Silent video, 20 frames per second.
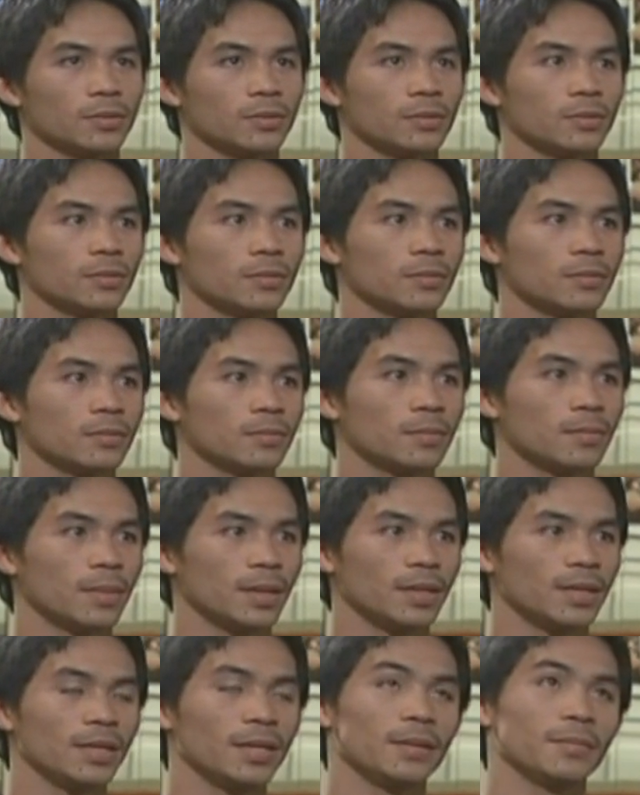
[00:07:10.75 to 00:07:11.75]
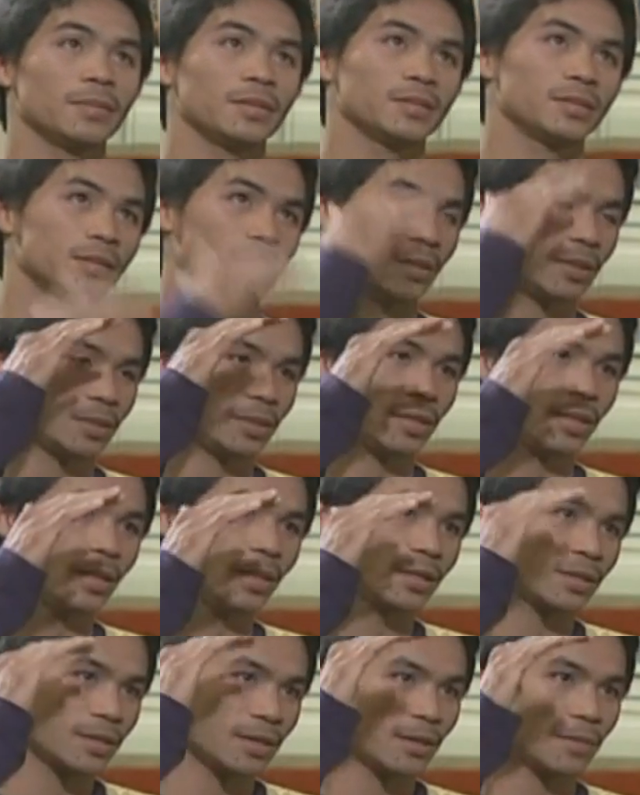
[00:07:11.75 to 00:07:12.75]
to. My name is
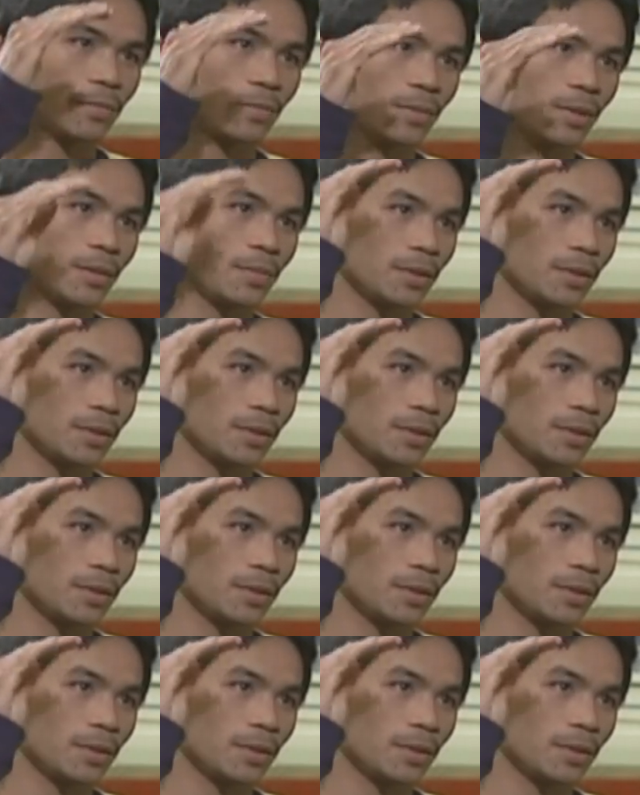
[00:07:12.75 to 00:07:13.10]
in the top.